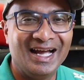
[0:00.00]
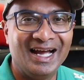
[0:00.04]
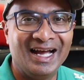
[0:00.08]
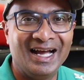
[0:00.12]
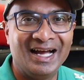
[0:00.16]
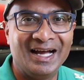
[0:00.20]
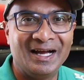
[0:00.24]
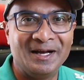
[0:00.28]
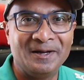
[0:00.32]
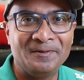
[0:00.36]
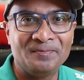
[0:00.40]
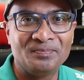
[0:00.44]

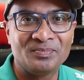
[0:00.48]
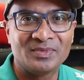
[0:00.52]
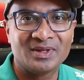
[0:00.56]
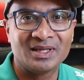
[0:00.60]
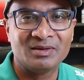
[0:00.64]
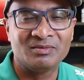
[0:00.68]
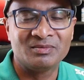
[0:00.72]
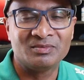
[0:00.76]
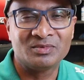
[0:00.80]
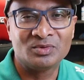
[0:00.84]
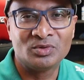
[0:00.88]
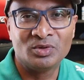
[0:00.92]

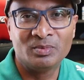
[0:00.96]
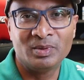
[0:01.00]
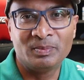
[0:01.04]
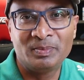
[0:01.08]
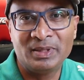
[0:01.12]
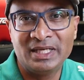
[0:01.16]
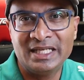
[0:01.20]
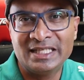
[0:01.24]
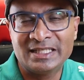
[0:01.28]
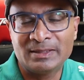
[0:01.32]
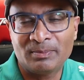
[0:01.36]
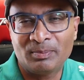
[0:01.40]
Kuba
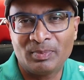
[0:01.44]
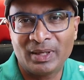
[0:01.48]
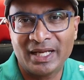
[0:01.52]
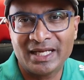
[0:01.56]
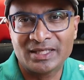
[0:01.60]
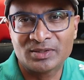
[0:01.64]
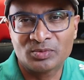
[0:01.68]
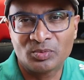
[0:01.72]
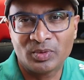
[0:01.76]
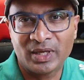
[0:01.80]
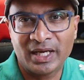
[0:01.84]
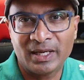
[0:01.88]
Pidi is a
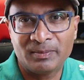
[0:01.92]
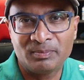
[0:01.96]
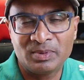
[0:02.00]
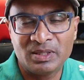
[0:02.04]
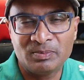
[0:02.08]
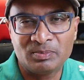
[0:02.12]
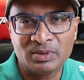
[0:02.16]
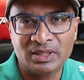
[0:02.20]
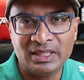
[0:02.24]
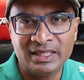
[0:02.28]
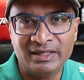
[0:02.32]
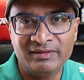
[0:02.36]
place where
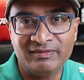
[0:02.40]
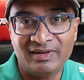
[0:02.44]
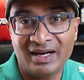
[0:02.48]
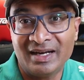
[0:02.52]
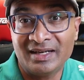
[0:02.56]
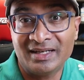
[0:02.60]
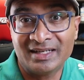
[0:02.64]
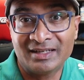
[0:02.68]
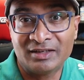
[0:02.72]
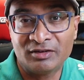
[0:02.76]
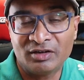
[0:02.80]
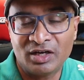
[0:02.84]
people live
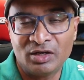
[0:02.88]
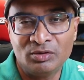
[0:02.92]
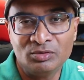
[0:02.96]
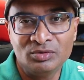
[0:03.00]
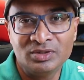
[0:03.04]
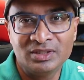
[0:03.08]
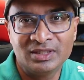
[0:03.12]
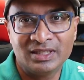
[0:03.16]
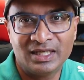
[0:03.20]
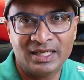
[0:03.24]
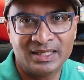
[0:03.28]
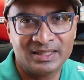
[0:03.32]

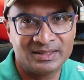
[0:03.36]
underground.